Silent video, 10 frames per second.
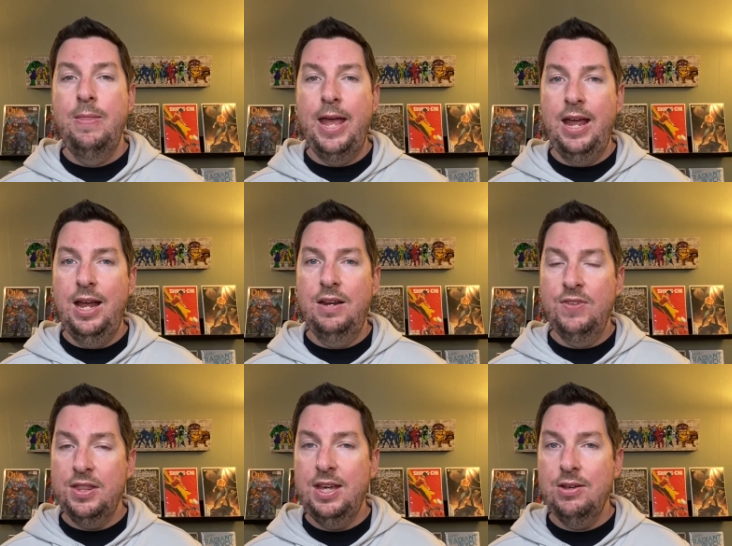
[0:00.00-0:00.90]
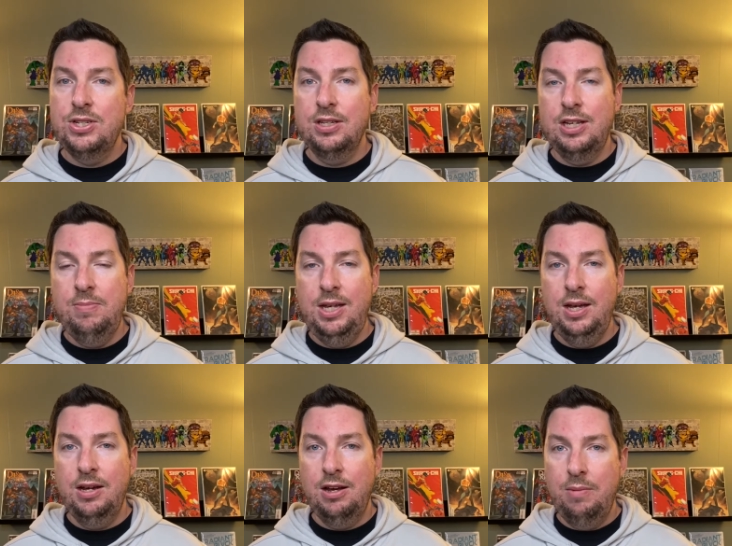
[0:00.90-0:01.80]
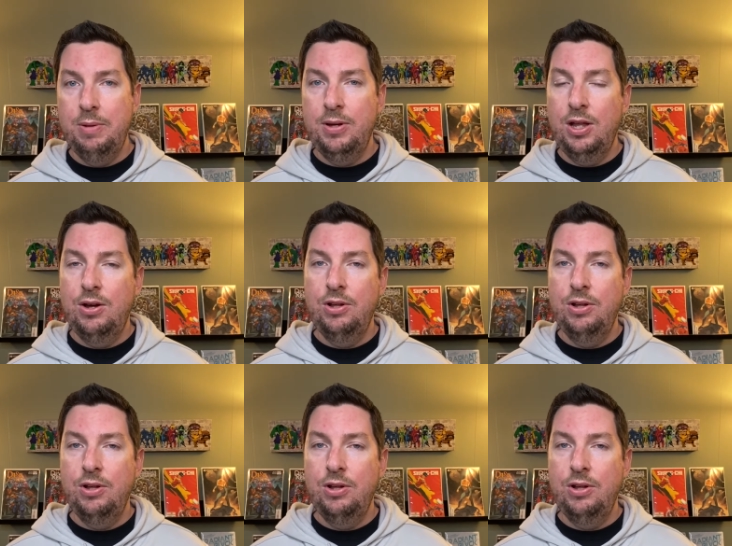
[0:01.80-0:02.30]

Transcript: And if nothing else, leave me a comment below.